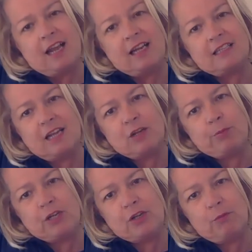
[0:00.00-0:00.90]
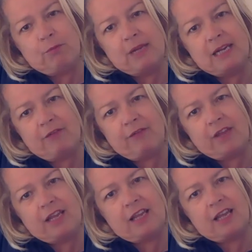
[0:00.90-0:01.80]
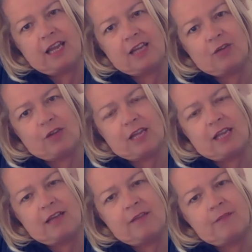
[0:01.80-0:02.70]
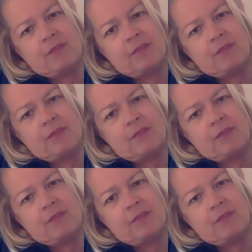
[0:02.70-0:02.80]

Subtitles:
It's like you're putting your middle finger in your ear.